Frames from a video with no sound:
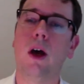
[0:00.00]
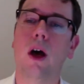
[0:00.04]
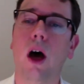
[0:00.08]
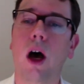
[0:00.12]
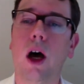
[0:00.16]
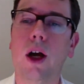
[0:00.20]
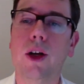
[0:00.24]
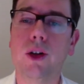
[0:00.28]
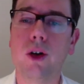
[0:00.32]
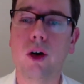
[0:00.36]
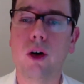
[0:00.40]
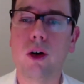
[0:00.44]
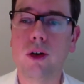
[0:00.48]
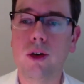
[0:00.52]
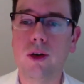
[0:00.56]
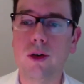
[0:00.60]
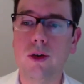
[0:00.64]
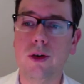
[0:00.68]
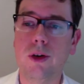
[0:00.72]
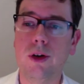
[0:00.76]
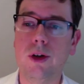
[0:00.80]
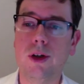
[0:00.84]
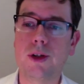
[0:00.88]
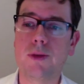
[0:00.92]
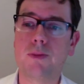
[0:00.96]
I talked to
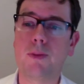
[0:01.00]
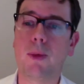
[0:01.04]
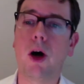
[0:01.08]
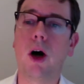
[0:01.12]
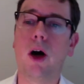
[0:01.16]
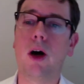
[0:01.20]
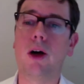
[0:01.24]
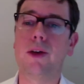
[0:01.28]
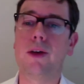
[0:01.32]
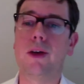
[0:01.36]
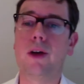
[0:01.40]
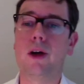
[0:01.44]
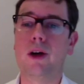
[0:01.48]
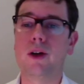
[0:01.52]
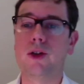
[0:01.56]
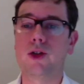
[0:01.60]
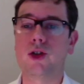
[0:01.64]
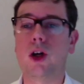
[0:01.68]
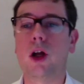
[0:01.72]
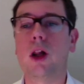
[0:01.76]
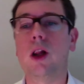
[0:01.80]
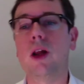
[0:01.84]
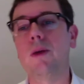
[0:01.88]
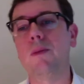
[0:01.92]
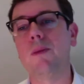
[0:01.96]
his partner,
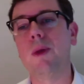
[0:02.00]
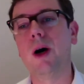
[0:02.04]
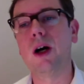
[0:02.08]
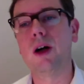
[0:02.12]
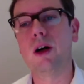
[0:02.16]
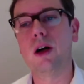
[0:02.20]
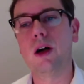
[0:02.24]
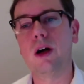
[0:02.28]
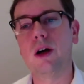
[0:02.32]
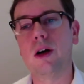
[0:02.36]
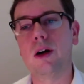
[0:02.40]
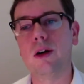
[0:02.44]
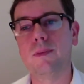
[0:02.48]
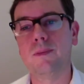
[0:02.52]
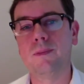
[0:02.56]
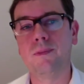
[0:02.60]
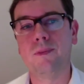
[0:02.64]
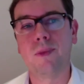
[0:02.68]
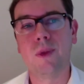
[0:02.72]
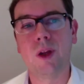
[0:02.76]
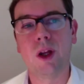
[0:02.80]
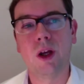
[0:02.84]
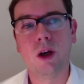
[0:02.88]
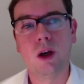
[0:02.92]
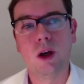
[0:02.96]
Charlie Munger,
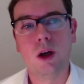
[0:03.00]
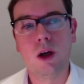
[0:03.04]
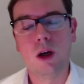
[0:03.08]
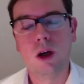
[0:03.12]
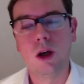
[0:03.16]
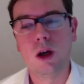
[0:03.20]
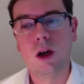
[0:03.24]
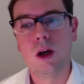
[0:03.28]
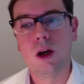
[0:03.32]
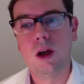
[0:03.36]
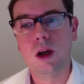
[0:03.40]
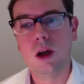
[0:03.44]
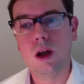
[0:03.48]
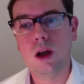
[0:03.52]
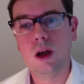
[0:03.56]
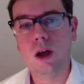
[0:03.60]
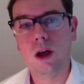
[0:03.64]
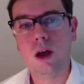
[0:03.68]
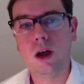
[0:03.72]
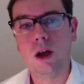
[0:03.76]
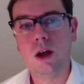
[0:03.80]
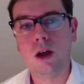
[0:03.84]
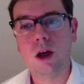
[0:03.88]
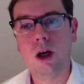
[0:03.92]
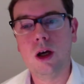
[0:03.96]

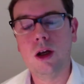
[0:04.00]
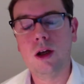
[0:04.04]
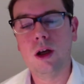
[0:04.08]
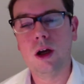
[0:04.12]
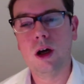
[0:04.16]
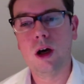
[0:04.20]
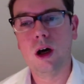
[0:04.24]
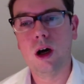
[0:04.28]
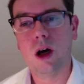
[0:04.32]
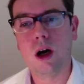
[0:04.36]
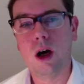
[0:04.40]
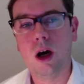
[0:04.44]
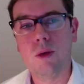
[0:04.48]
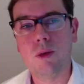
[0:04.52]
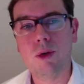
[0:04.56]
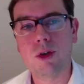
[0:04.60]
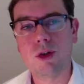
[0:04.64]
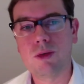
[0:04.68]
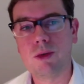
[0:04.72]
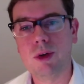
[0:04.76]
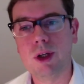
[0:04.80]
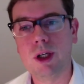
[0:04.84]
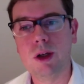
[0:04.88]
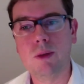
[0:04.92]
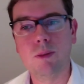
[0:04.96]
and I, I was
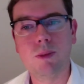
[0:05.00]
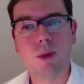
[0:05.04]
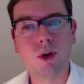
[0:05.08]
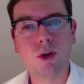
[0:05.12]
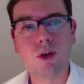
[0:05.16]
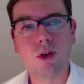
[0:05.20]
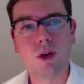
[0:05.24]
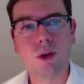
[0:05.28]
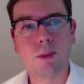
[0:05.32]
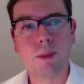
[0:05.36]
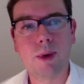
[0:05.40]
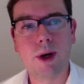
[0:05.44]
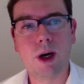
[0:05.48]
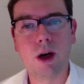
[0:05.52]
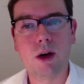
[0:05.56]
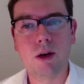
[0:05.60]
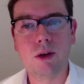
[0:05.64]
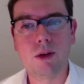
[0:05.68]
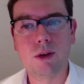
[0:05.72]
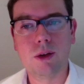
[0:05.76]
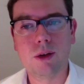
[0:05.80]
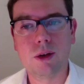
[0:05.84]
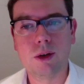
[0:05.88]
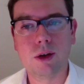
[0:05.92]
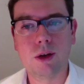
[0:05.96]
reading books
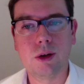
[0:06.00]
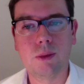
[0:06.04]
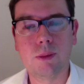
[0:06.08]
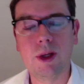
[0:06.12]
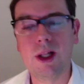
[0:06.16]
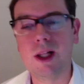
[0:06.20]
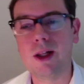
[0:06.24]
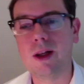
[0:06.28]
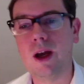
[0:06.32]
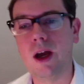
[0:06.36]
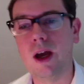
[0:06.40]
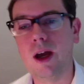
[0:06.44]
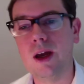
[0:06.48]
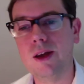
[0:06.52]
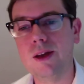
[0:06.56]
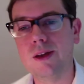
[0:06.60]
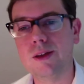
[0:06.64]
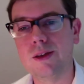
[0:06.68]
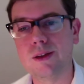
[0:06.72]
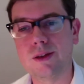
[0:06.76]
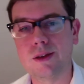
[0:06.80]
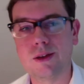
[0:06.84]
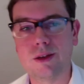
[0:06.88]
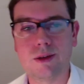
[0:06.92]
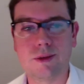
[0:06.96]
about uh, Bill
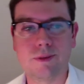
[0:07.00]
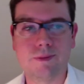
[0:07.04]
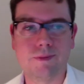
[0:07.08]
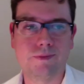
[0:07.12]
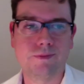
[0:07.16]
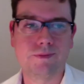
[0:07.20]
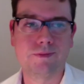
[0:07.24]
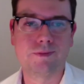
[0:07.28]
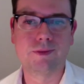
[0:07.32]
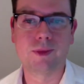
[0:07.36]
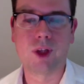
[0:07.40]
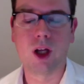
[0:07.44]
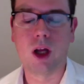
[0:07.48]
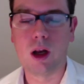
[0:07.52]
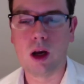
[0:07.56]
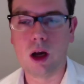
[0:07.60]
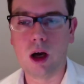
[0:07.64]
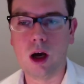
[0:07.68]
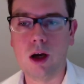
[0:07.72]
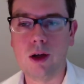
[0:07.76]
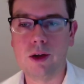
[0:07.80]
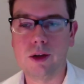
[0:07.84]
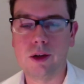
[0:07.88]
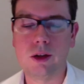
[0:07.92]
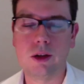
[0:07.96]
Gates a
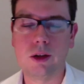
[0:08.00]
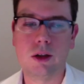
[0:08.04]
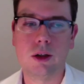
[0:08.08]
lot.